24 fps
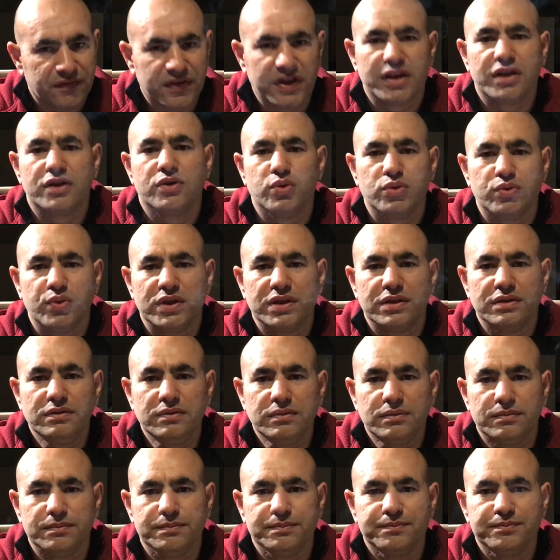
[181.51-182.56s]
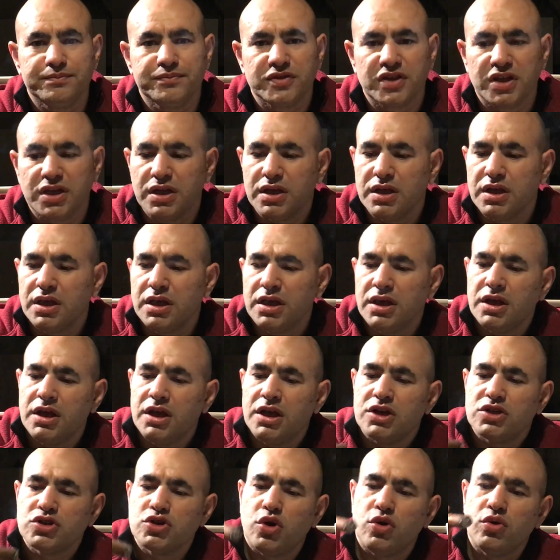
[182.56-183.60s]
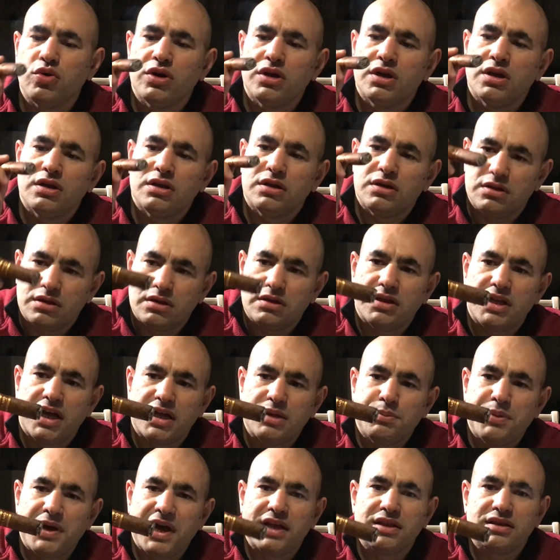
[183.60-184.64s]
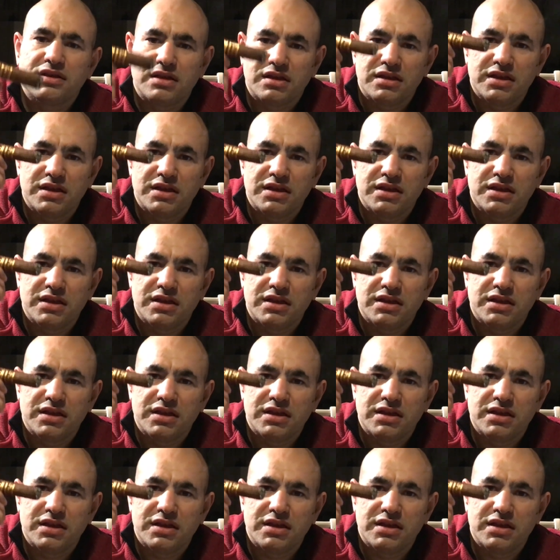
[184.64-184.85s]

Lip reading: Very good one. So, not bad.